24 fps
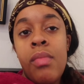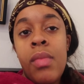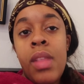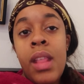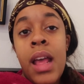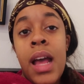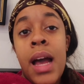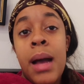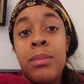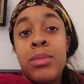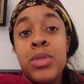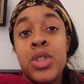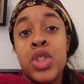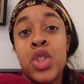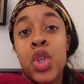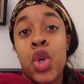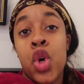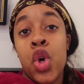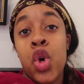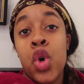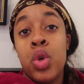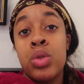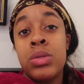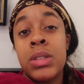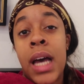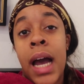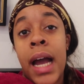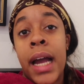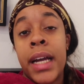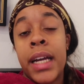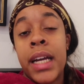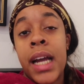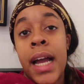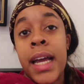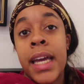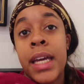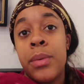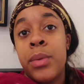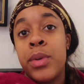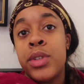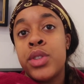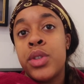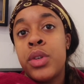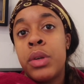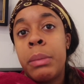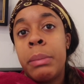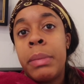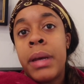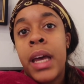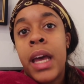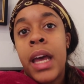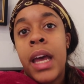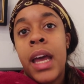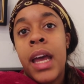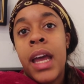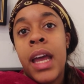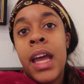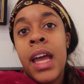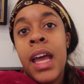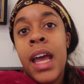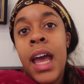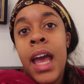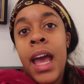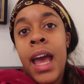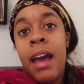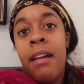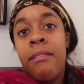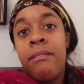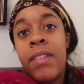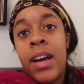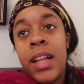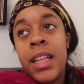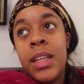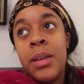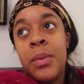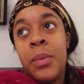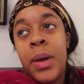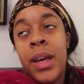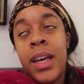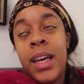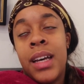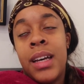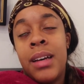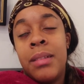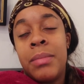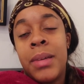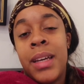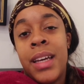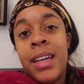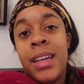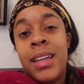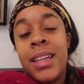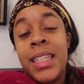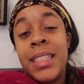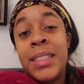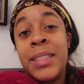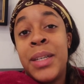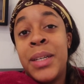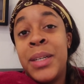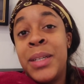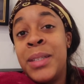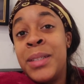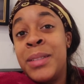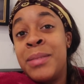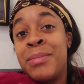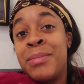I'm so tired. I can't wait to go to bed and finally wake up and